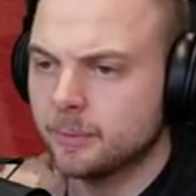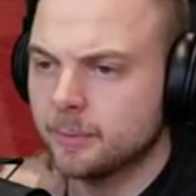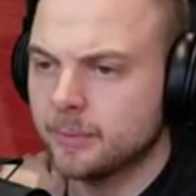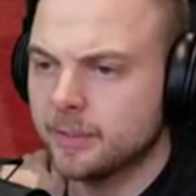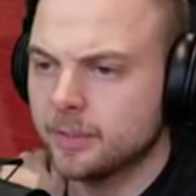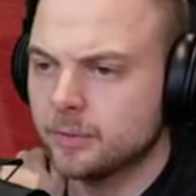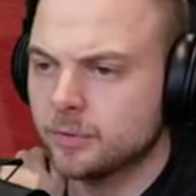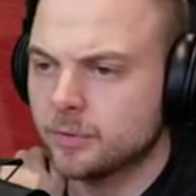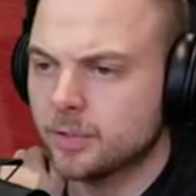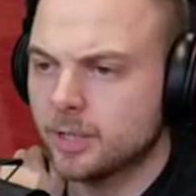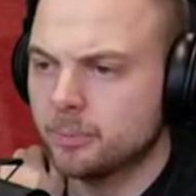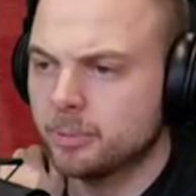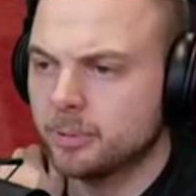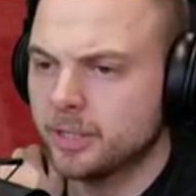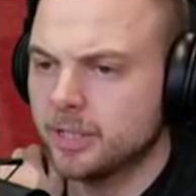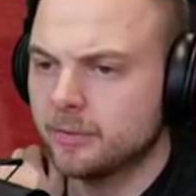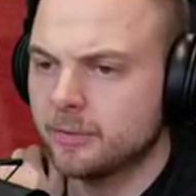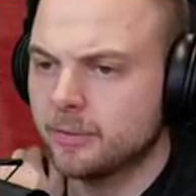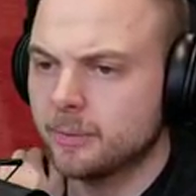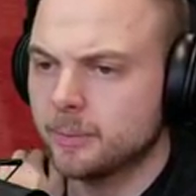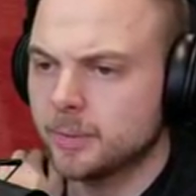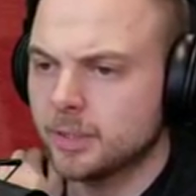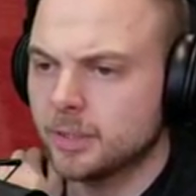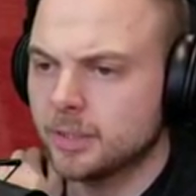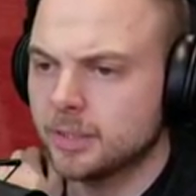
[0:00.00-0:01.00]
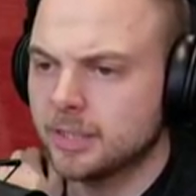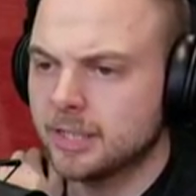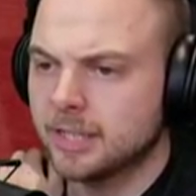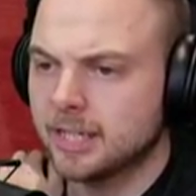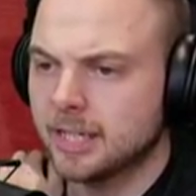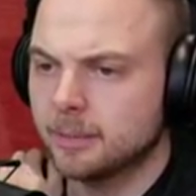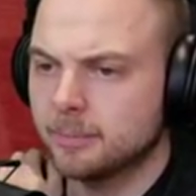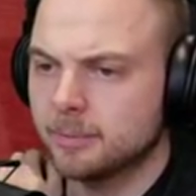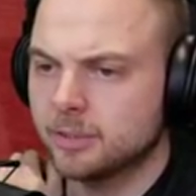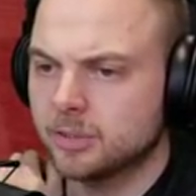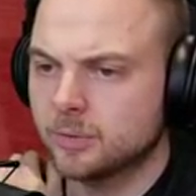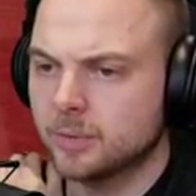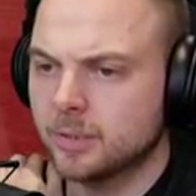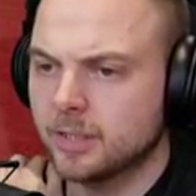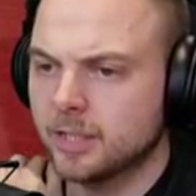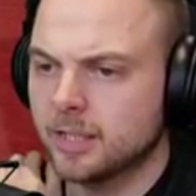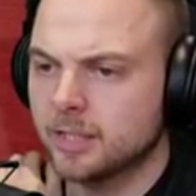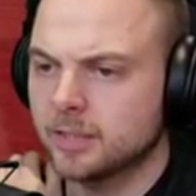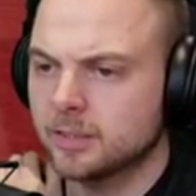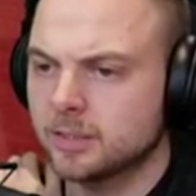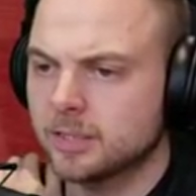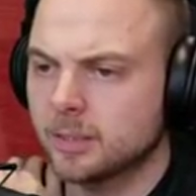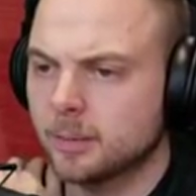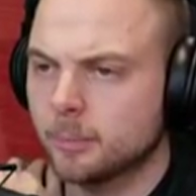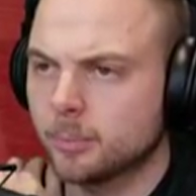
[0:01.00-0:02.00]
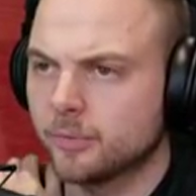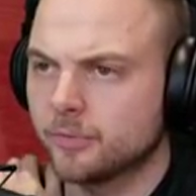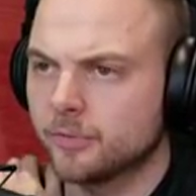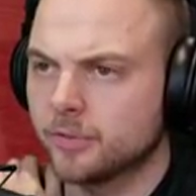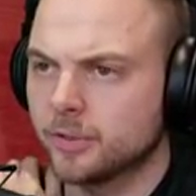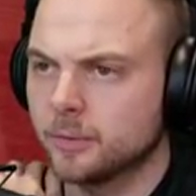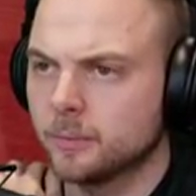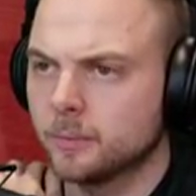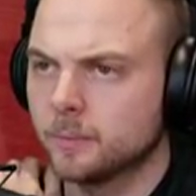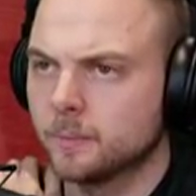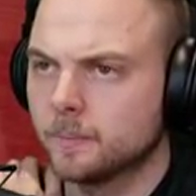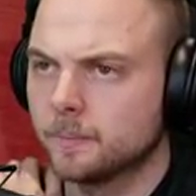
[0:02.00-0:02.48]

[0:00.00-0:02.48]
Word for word: Why don't you try playing around with your League Card a bit, Squiddy? Here's a sample for you.